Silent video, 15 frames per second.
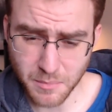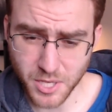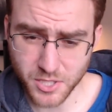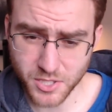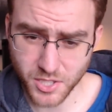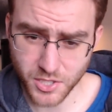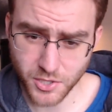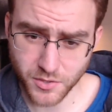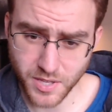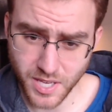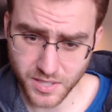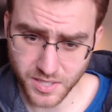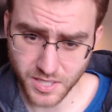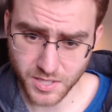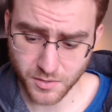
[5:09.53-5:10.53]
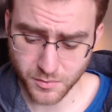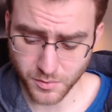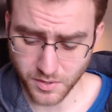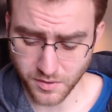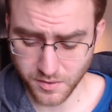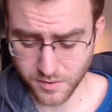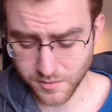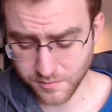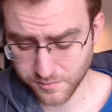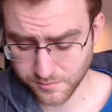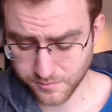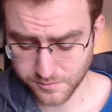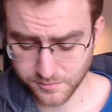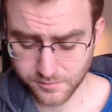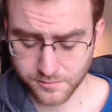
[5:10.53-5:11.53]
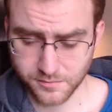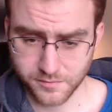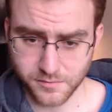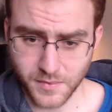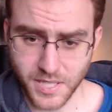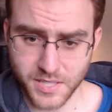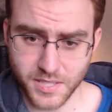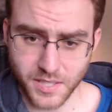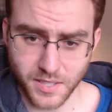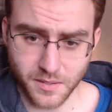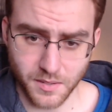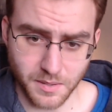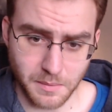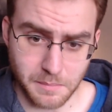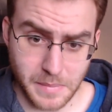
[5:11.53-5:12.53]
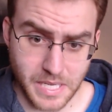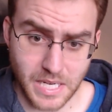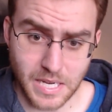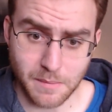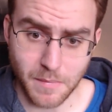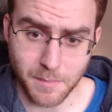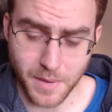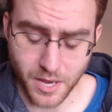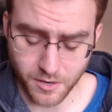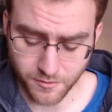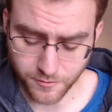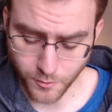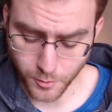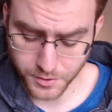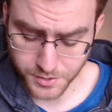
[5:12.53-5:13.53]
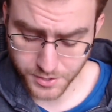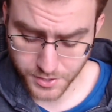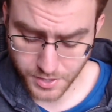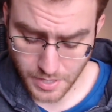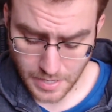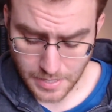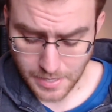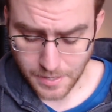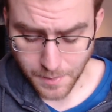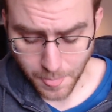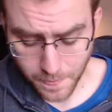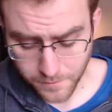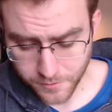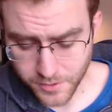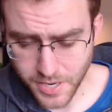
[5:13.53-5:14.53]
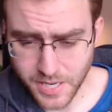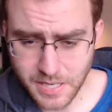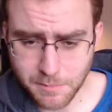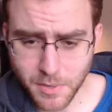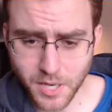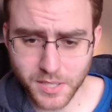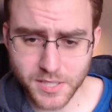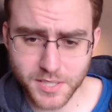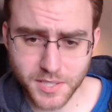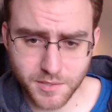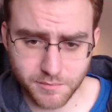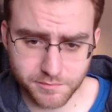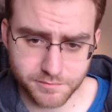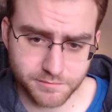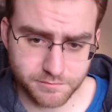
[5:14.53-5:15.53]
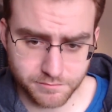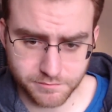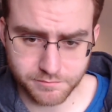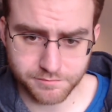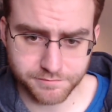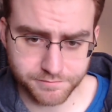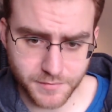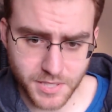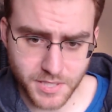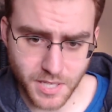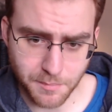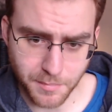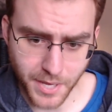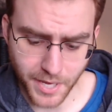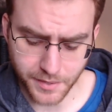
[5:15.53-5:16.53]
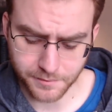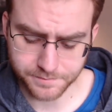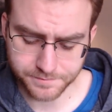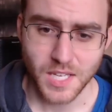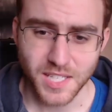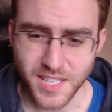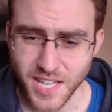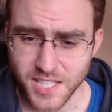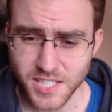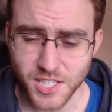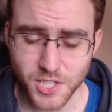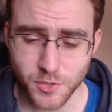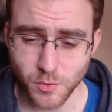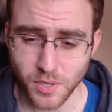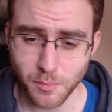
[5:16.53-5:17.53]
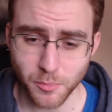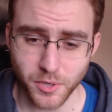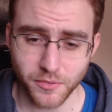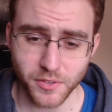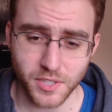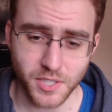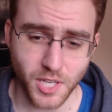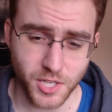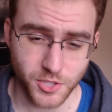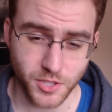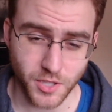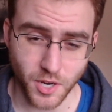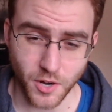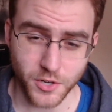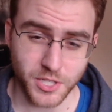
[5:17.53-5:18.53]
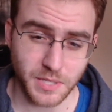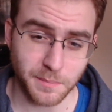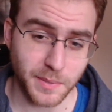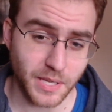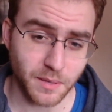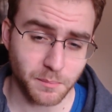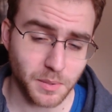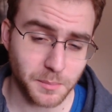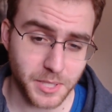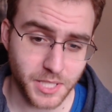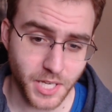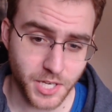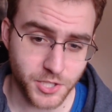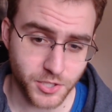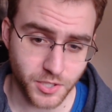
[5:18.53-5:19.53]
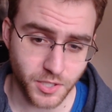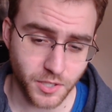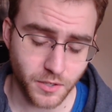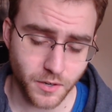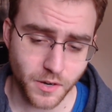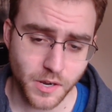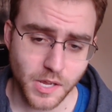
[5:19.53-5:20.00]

much to do that. That's with, I'd say, a medium amount of force. For 90 bucks, it's not bad. Next, I just want to briefly touch on the RGB implementation here.